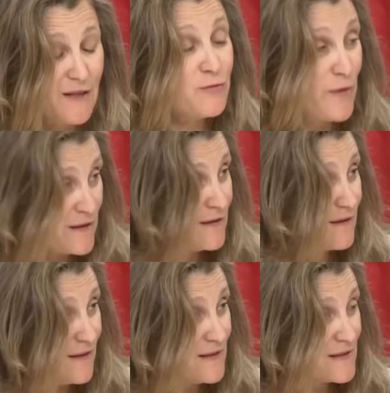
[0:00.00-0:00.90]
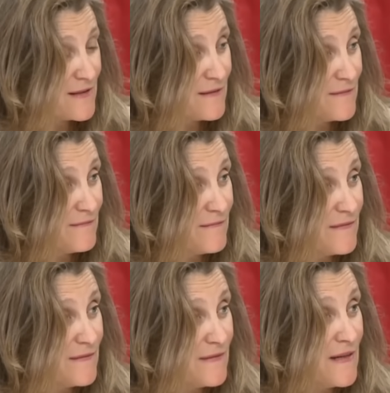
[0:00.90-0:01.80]
recognize
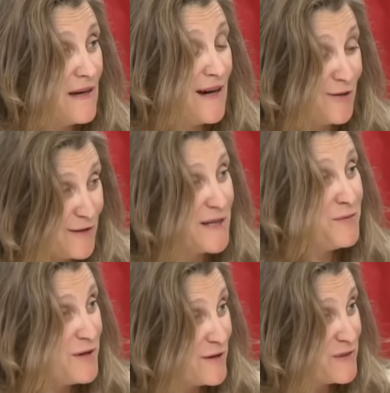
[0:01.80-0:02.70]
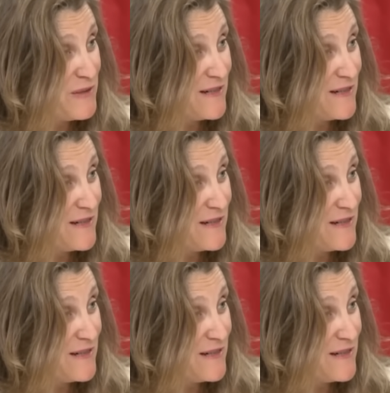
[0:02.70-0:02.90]
how lucky we are to be